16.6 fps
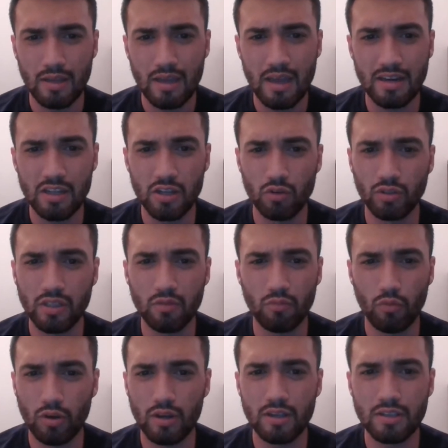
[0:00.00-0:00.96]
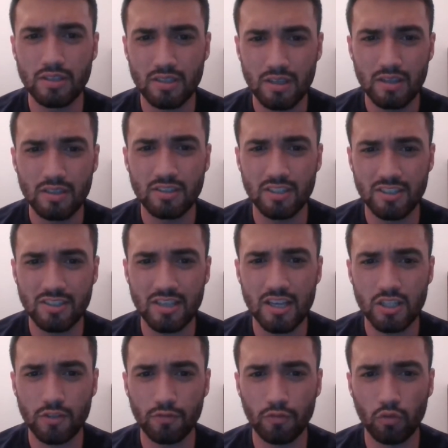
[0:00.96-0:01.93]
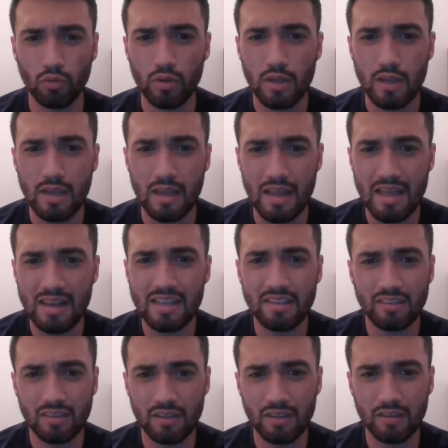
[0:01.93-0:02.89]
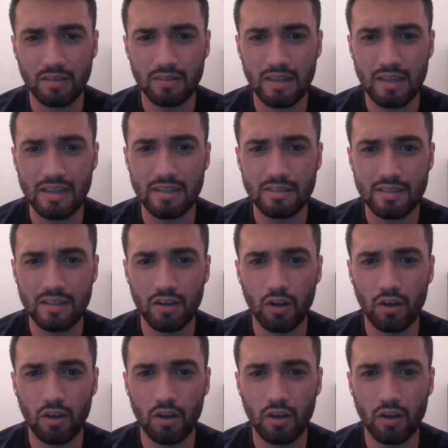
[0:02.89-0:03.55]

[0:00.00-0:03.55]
and he only was successful at anything that he did